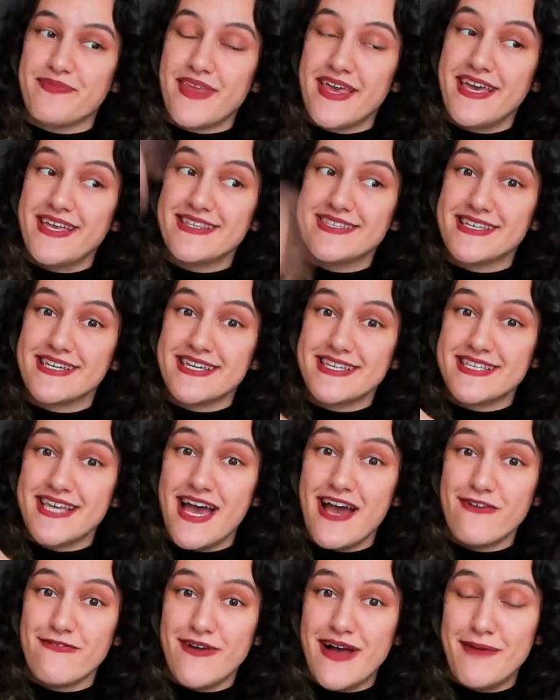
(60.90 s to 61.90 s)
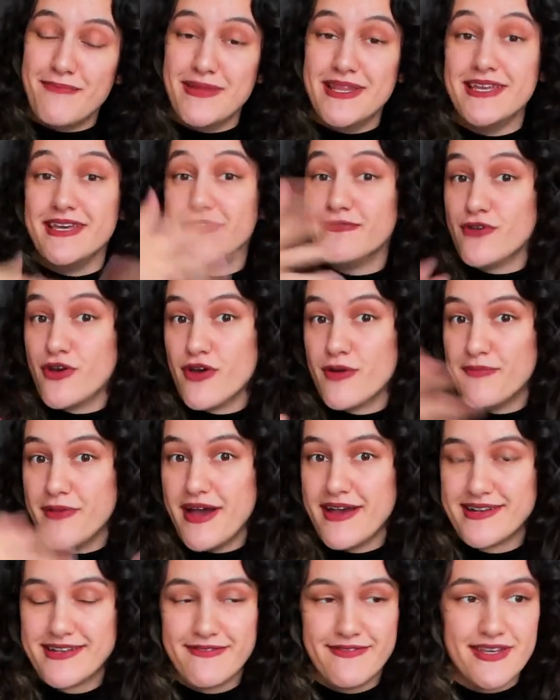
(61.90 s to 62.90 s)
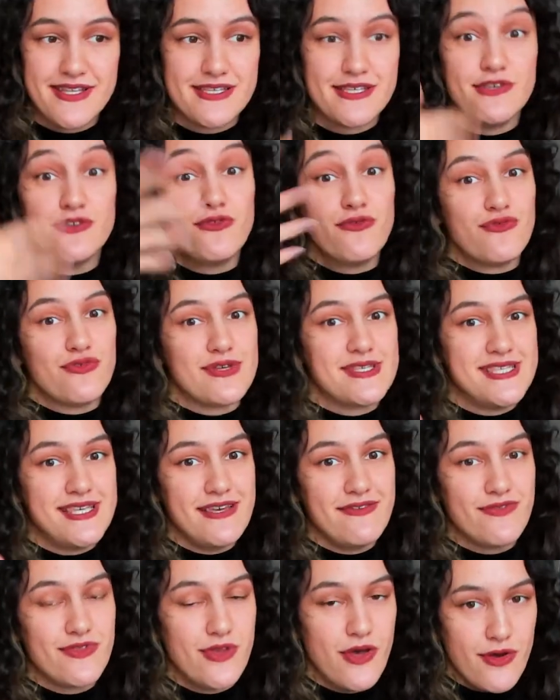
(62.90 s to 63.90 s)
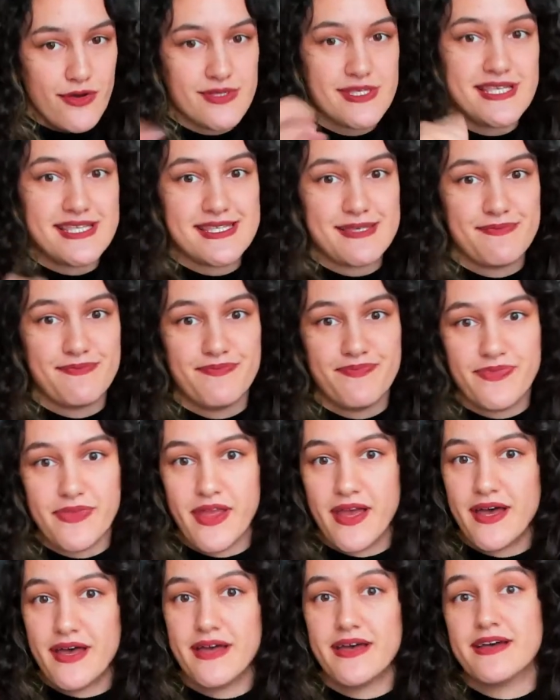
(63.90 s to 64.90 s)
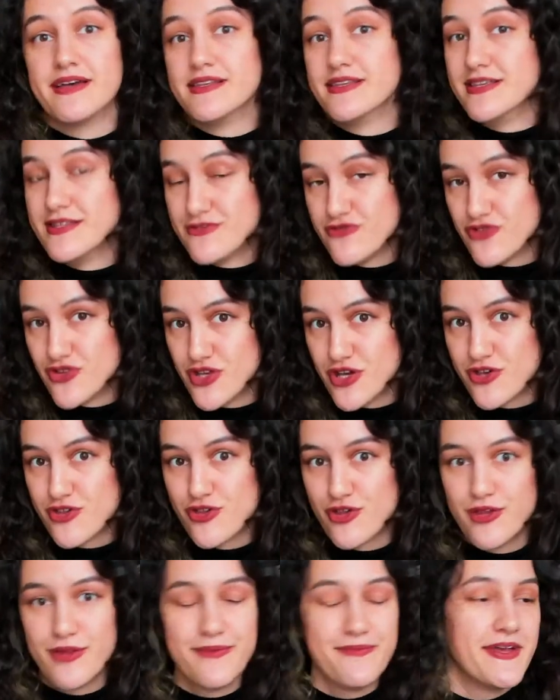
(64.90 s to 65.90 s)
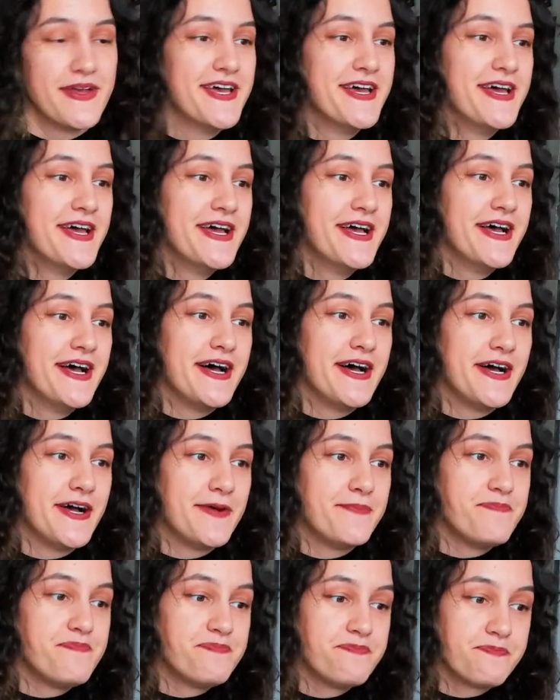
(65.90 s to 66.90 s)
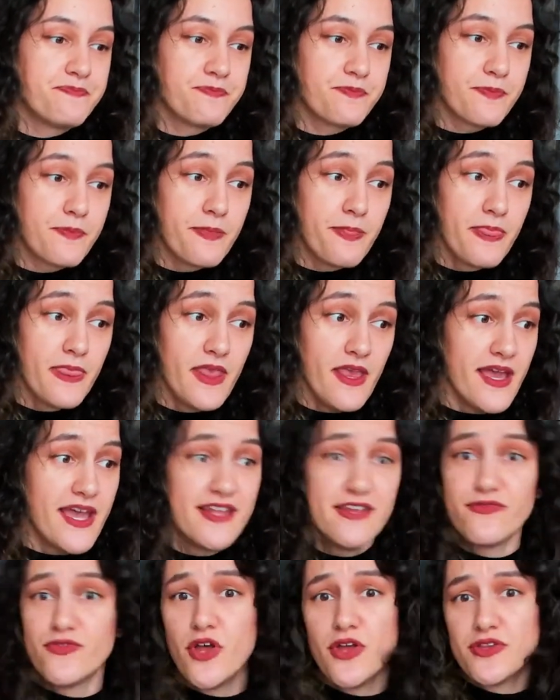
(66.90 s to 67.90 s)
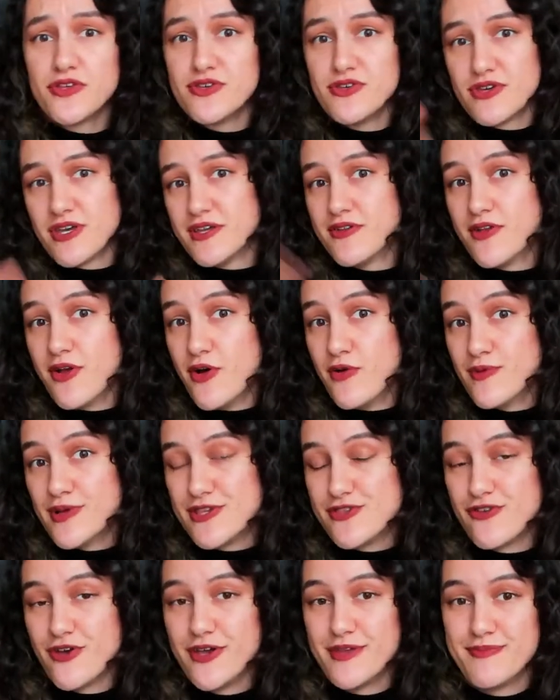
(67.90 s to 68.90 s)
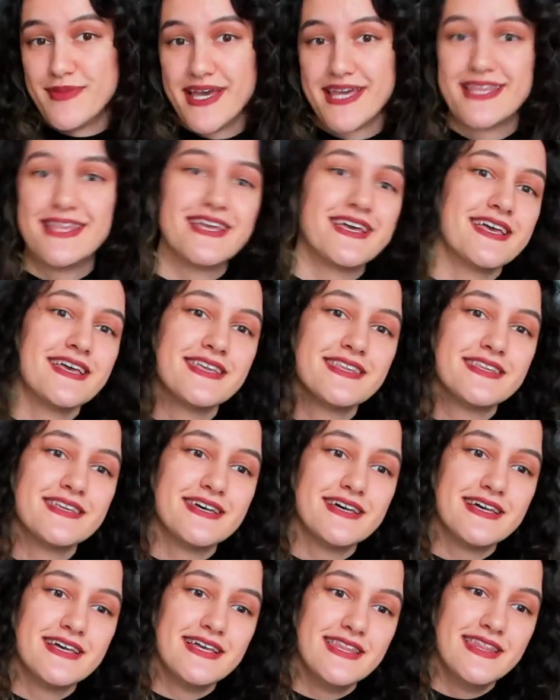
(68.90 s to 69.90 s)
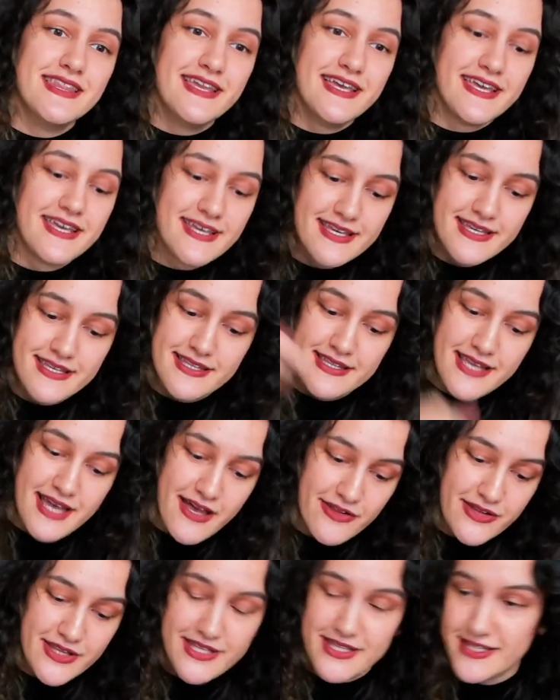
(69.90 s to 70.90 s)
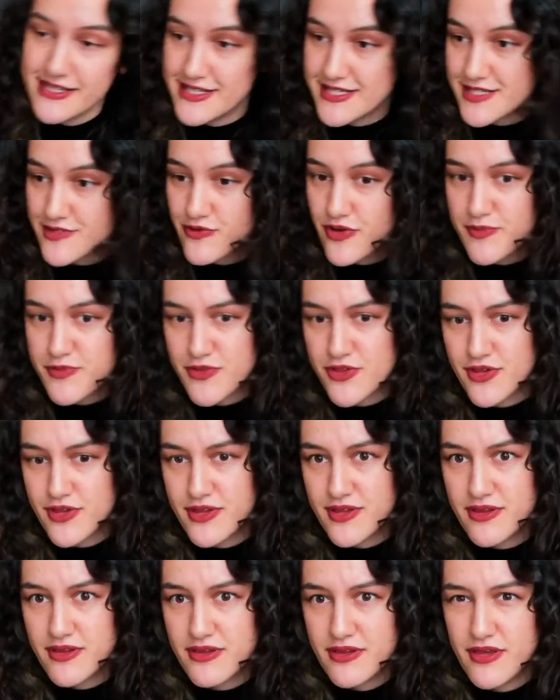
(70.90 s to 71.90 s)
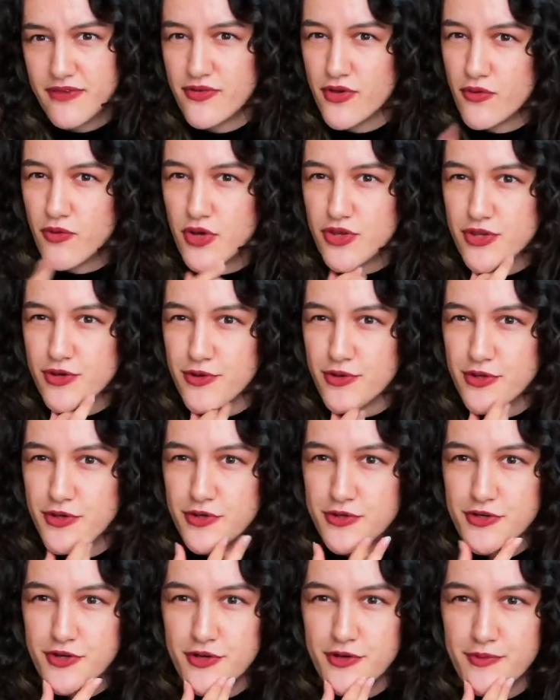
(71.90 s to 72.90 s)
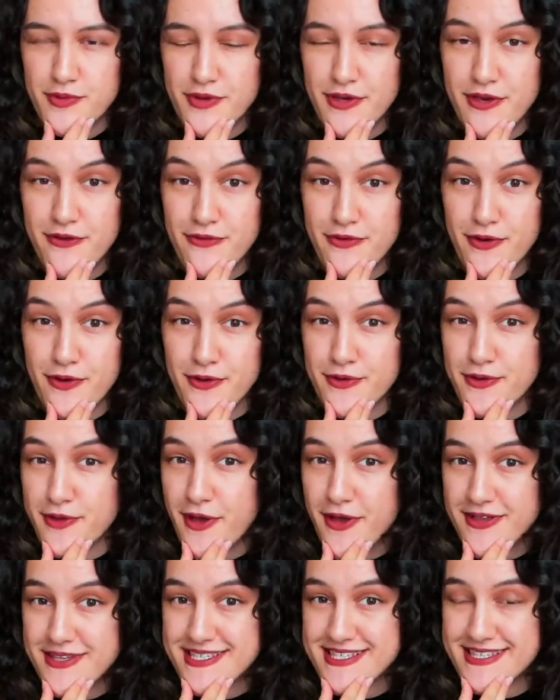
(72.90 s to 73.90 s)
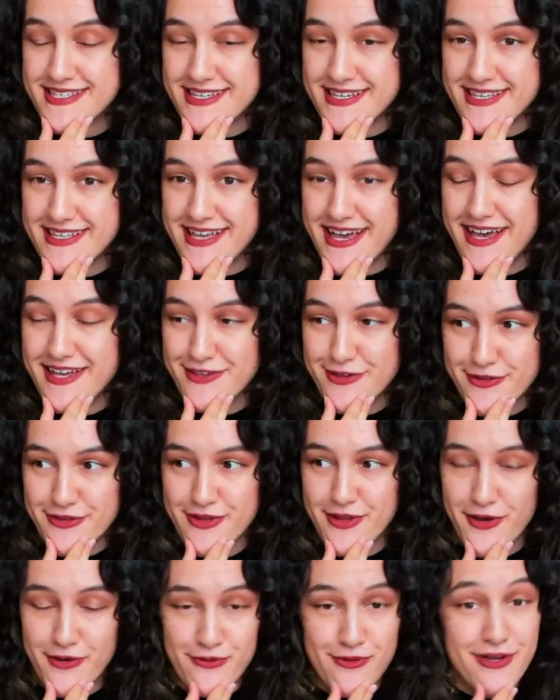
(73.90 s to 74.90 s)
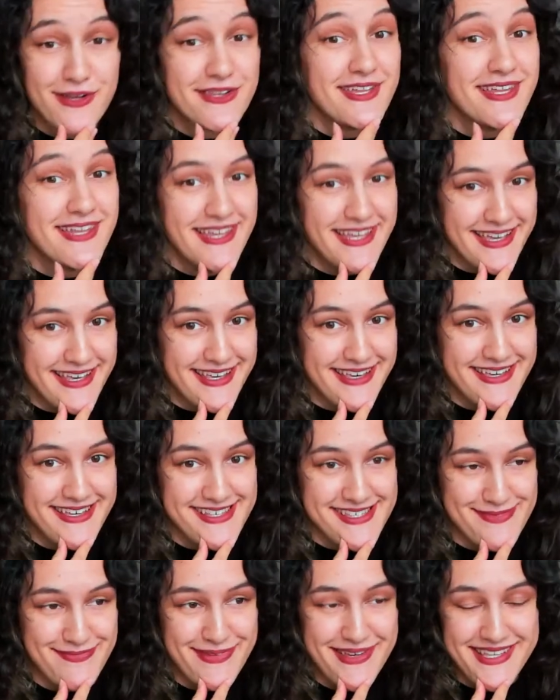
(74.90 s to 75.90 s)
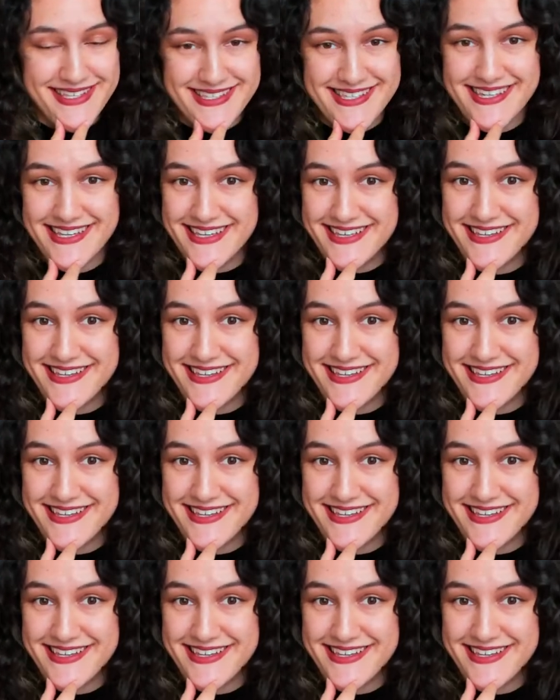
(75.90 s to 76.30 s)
in the Guitar Family, if you're a part of it, you've received those as an introduction. And if not, you can always join by clicking the link down in the description if you're watching on YouTube. If you're not, then I don't know where the link is, but